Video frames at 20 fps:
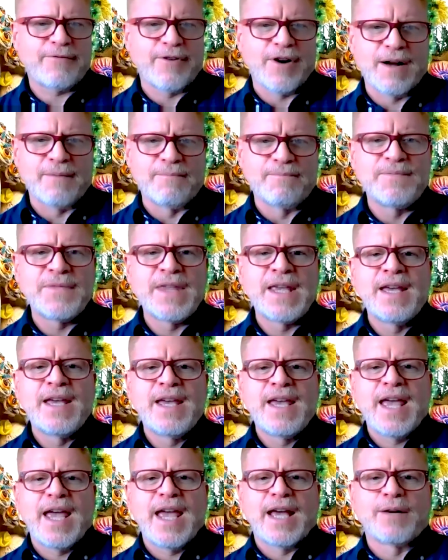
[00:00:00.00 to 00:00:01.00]
from?
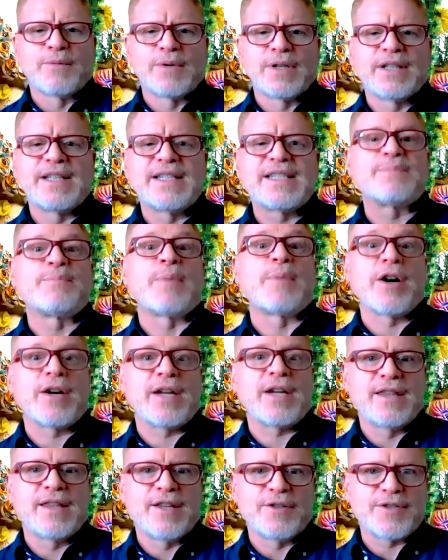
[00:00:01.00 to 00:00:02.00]
And really
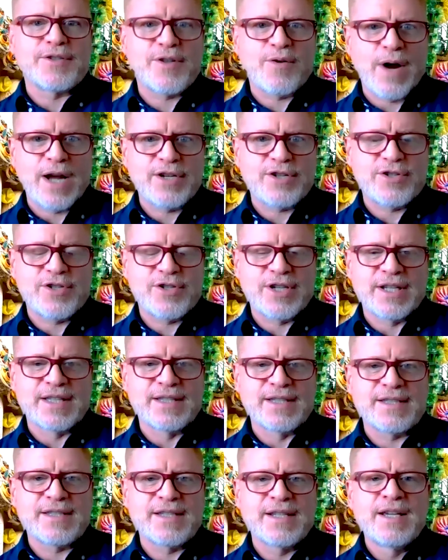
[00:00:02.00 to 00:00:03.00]
sparking those
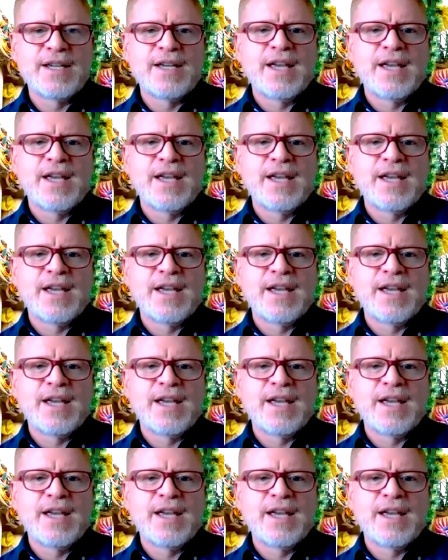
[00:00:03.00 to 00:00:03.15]
questions